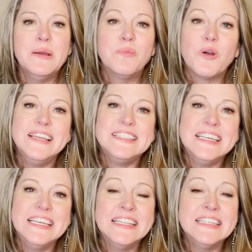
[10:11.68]

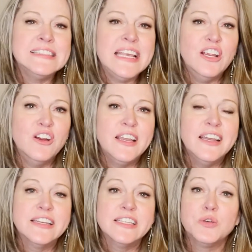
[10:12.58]
Pricing in this
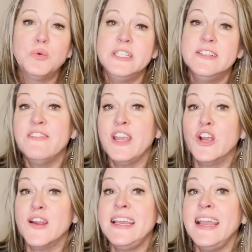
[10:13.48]
area is going to
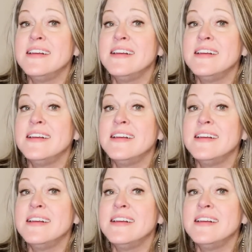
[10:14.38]
vary